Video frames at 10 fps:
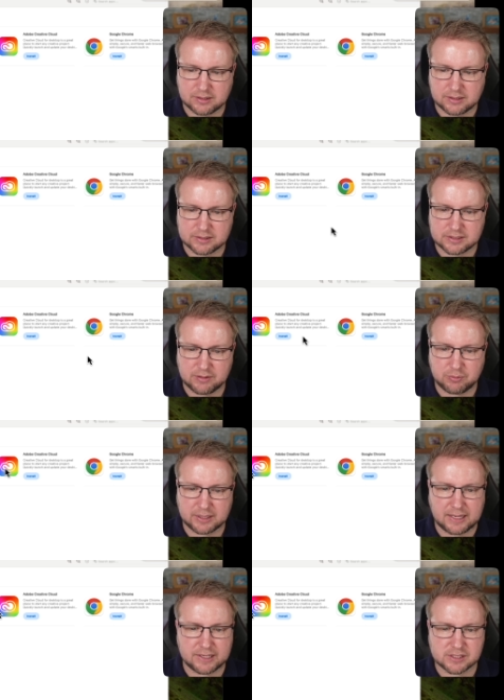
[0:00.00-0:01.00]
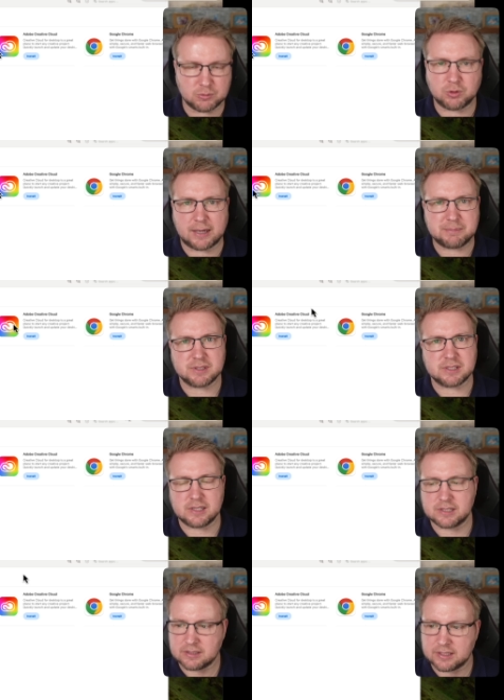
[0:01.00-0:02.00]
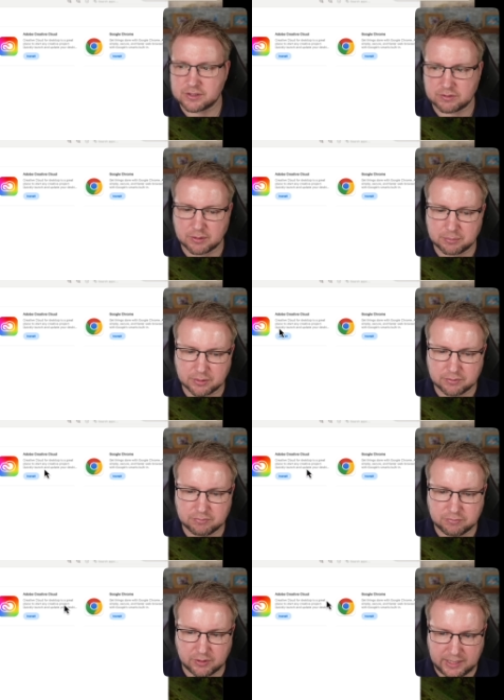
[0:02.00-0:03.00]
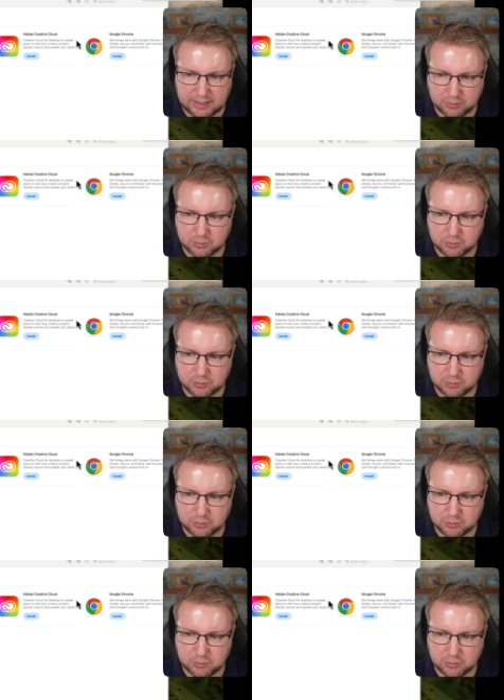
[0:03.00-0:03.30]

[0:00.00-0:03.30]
see if we can add some more apps to this list later on, but for now,